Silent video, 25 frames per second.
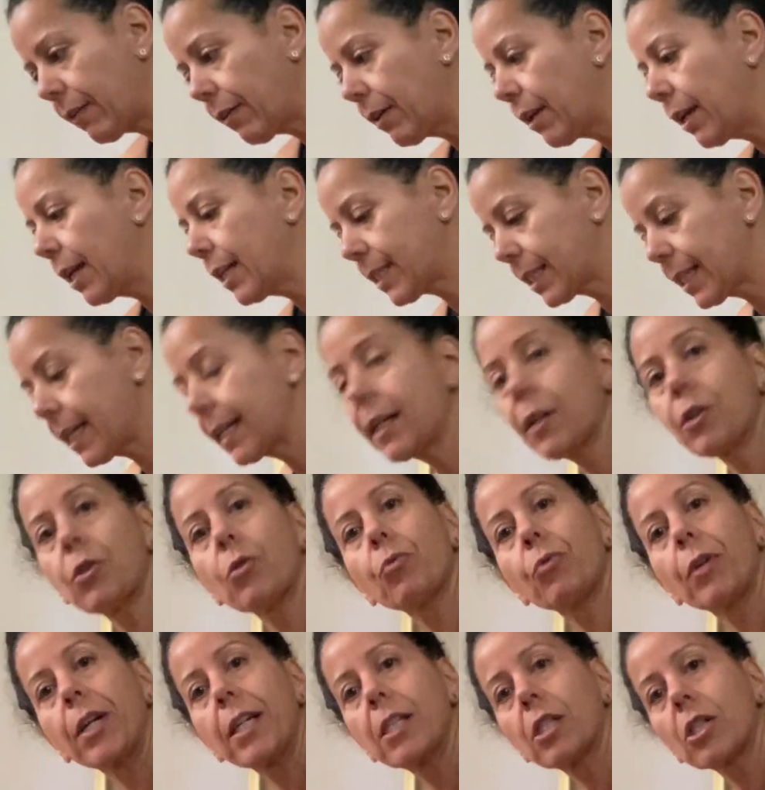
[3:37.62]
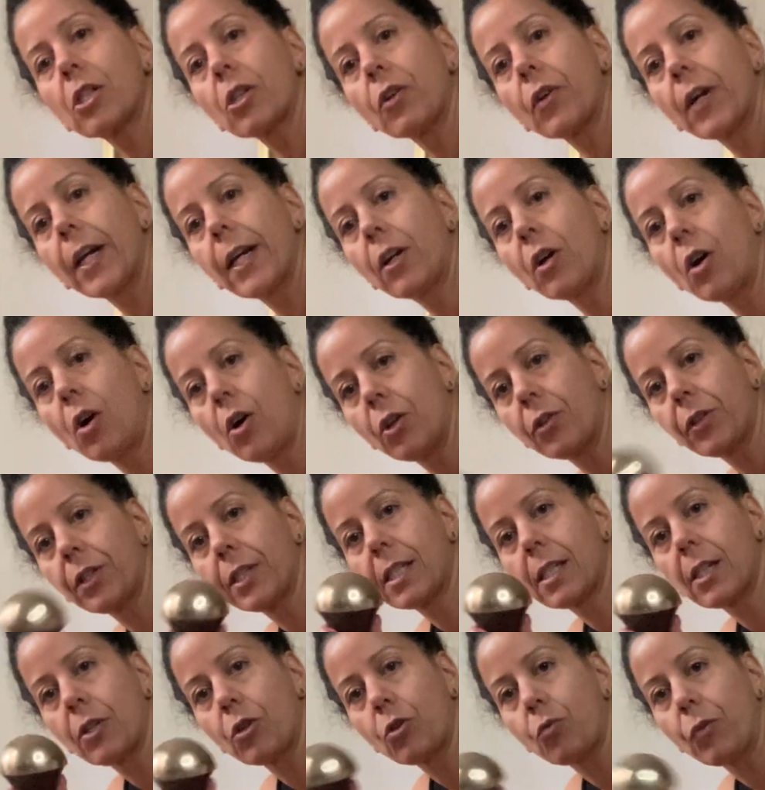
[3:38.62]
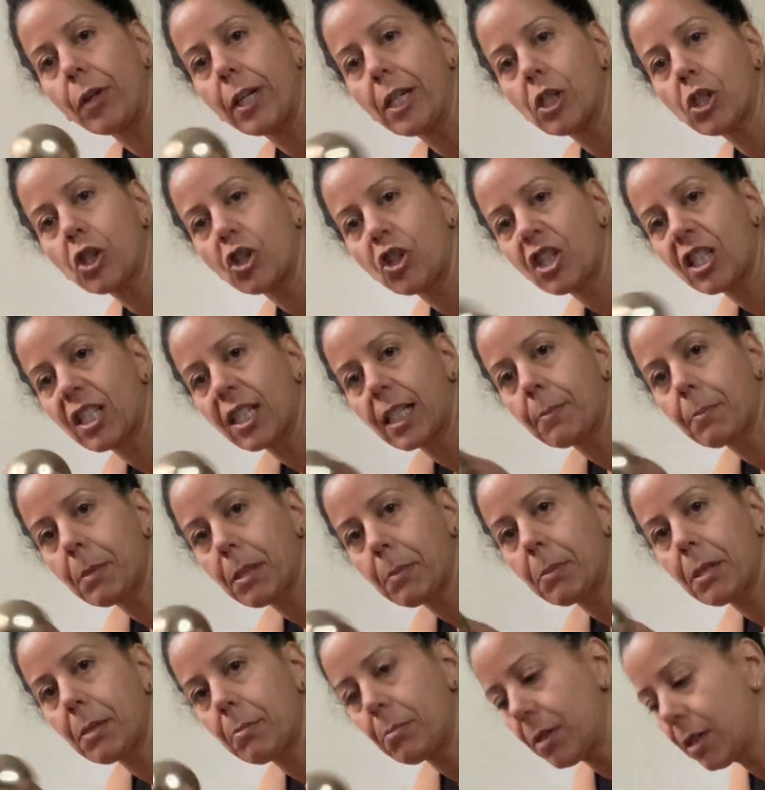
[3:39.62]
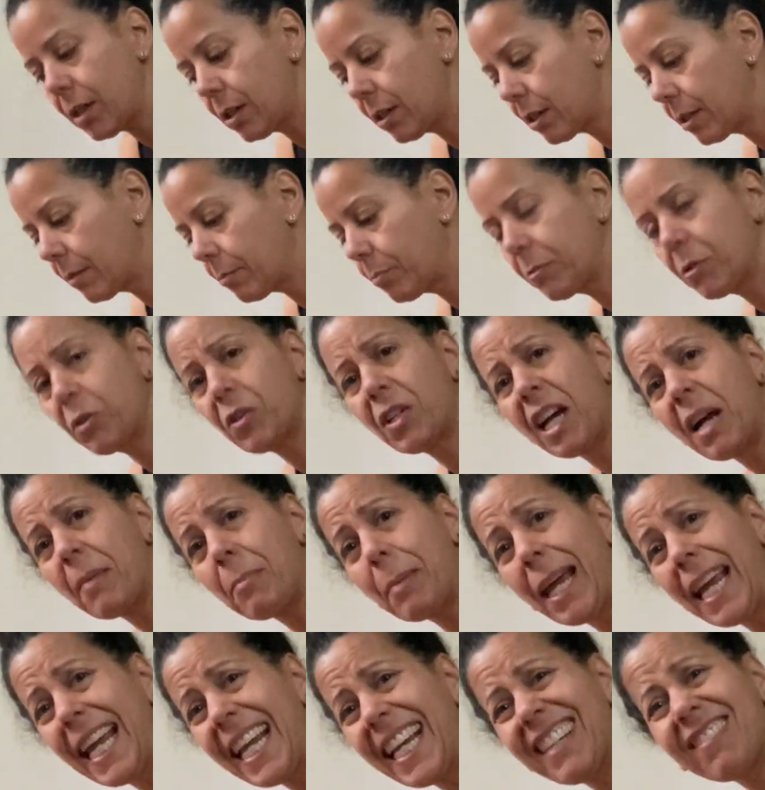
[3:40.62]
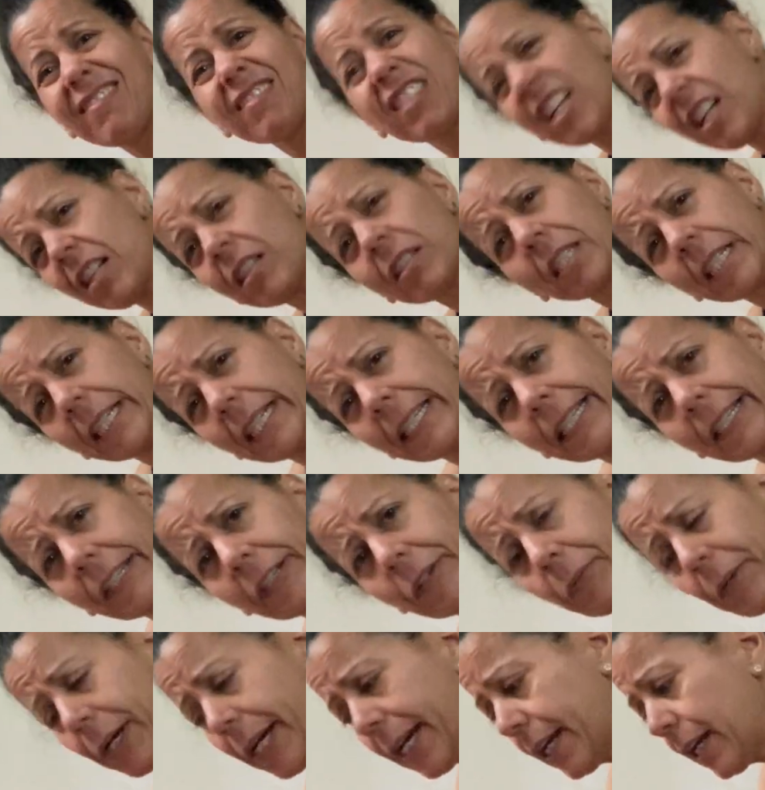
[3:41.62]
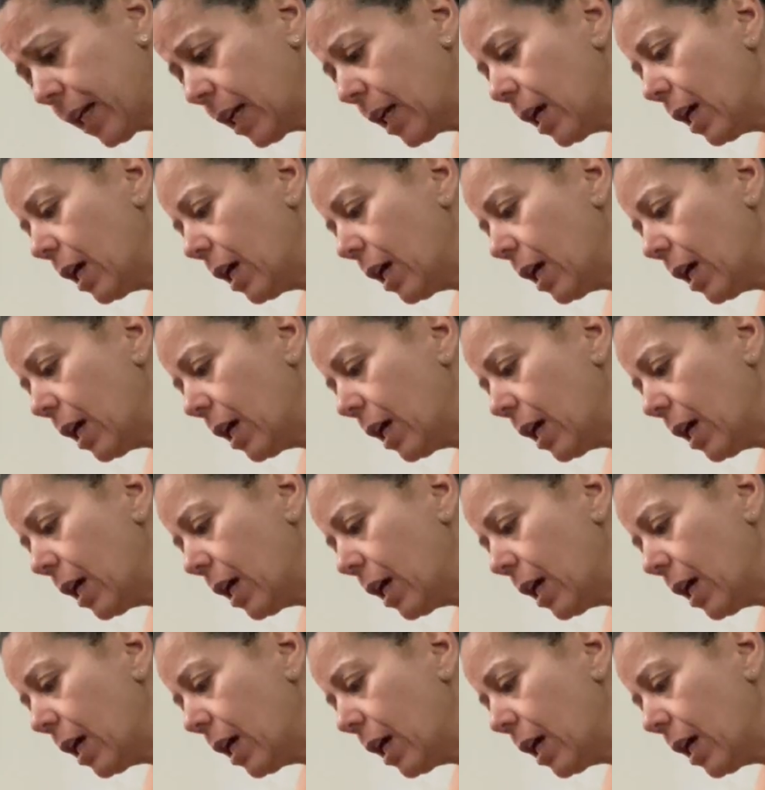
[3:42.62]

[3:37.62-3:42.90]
it's like an eraser. I call this an eraser. It's like, you got pain? I'll take it away.